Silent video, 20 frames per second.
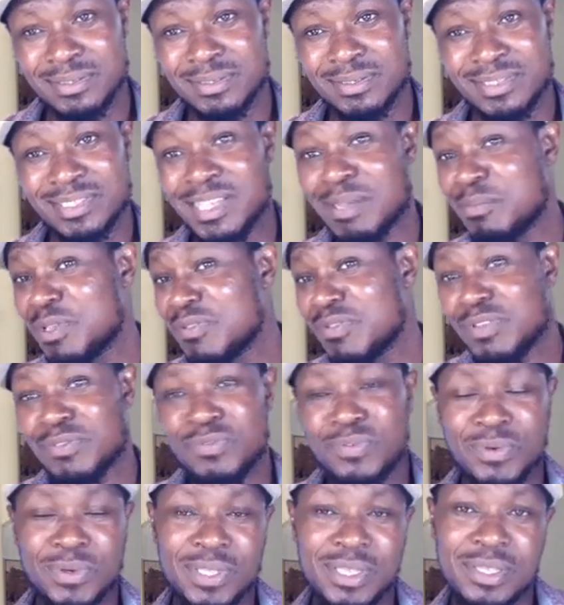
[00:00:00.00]
some even
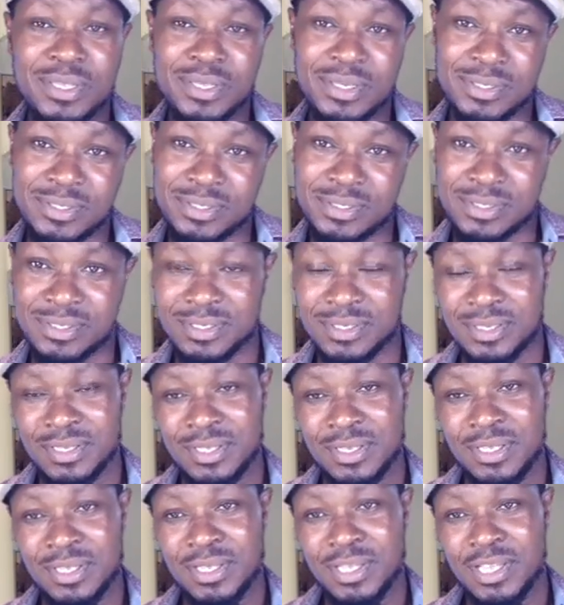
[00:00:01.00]
for years,
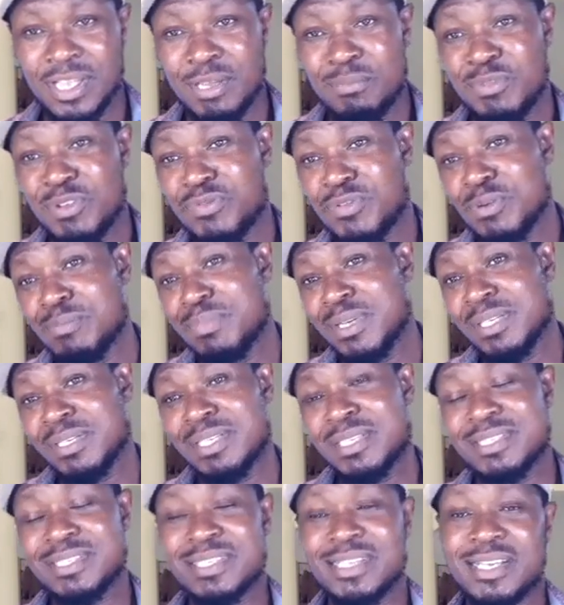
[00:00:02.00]
before being
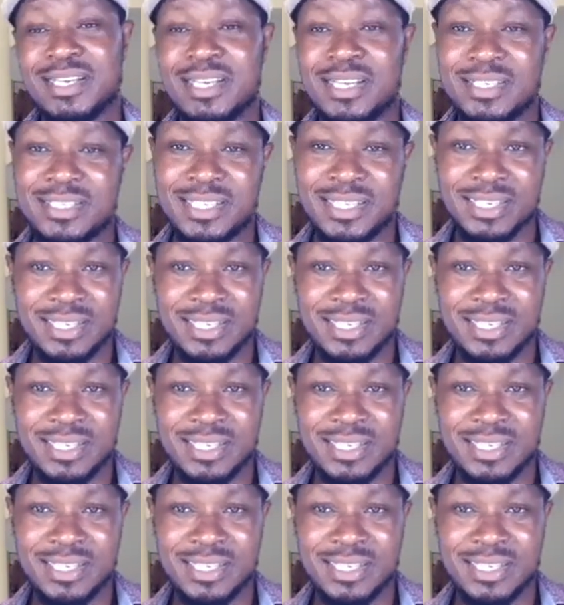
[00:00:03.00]
discarded